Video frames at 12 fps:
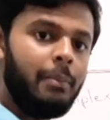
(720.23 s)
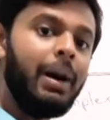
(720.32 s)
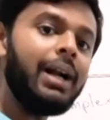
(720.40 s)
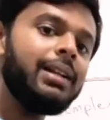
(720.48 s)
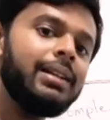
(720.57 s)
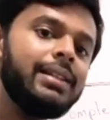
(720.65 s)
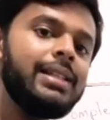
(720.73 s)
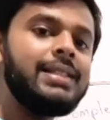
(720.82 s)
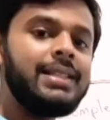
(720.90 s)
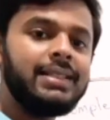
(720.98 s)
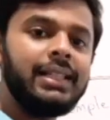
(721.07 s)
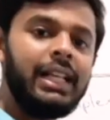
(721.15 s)
But
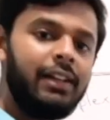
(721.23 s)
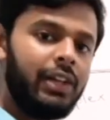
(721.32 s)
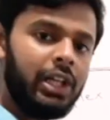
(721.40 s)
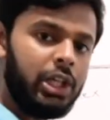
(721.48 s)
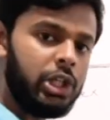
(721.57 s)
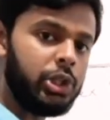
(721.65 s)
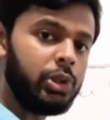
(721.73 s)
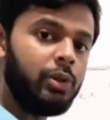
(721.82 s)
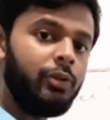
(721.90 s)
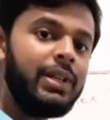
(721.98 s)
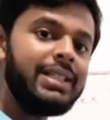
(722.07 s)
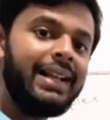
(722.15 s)
this is a living
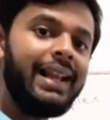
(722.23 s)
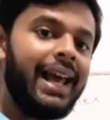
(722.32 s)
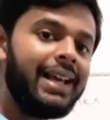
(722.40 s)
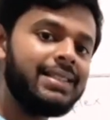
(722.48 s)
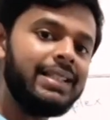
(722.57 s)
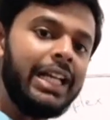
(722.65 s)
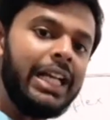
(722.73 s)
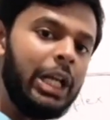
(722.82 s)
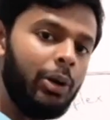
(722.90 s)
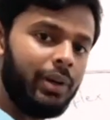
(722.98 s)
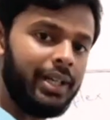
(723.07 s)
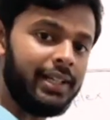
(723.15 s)
tissue which lacks
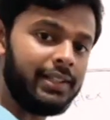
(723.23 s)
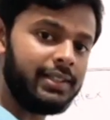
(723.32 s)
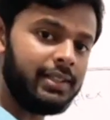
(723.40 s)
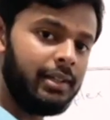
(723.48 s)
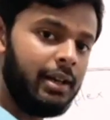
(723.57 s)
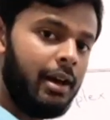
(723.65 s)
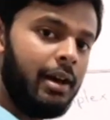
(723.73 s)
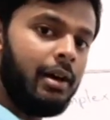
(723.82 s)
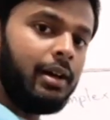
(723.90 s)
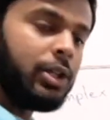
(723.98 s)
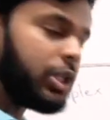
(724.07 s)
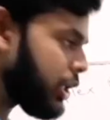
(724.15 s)
nucleus.
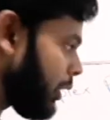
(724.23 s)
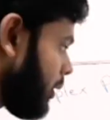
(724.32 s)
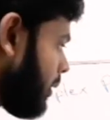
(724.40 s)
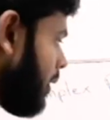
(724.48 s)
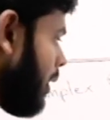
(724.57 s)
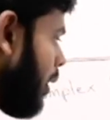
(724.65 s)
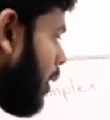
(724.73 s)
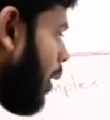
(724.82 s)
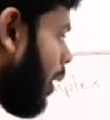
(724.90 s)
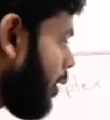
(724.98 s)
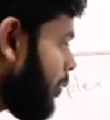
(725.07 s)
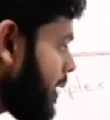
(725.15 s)
So,
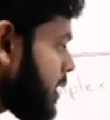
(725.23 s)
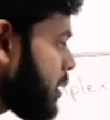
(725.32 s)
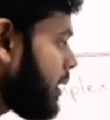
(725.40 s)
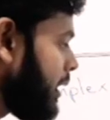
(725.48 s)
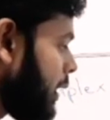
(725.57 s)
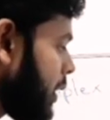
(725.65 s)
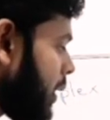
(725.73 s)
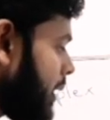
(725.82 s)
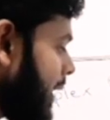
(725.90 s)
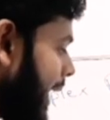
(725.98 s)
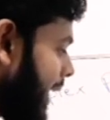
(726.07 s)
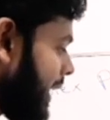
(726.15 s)
always to
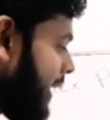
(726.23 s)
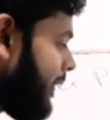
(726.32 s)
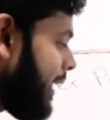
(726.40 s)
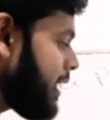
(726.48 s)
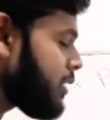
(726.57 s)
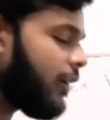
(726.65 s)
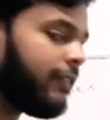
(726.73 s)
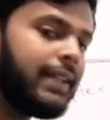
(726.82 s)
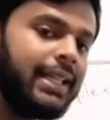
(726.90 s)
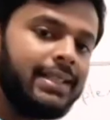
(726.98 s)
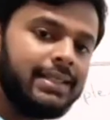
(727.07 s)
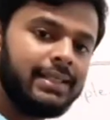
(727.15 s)
control the activities of
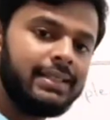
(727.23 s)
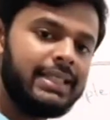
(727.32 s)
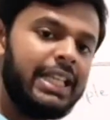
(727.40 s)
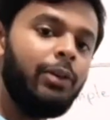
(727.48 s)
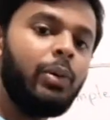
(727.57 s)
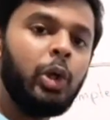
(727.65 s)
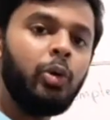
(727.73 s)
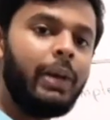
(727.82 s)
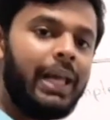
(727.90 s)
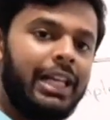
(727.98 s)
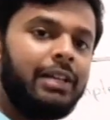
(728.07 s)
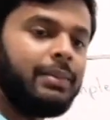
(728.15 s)
these sieve
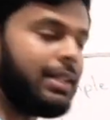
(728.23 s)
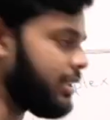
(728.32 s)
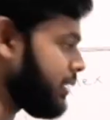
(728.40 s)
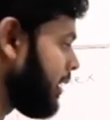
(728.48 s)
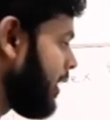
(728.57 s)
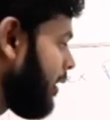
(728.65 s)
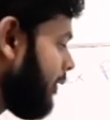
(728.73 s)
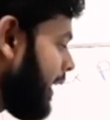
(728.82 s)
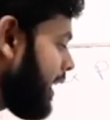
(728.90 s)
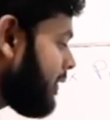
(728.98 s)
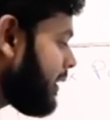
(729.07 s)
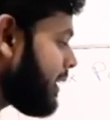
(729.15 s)
tube elements,
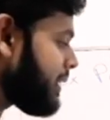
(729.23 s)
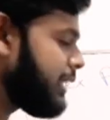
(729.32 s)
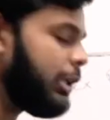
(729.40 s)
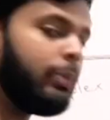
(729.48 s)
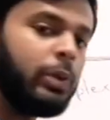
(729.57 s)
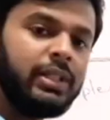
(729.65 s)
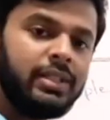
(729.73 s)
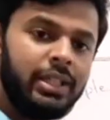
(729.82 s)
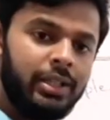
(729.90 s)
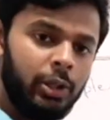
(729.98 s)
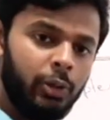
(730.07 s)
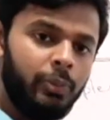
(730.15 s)
whenever a
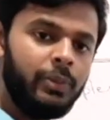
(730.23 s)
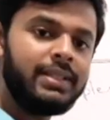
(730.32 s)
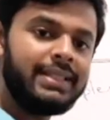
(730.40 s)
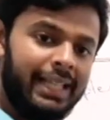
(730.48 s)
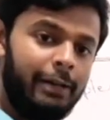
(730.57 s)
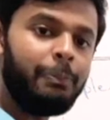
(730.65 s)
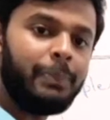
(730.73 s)
sieve tube cell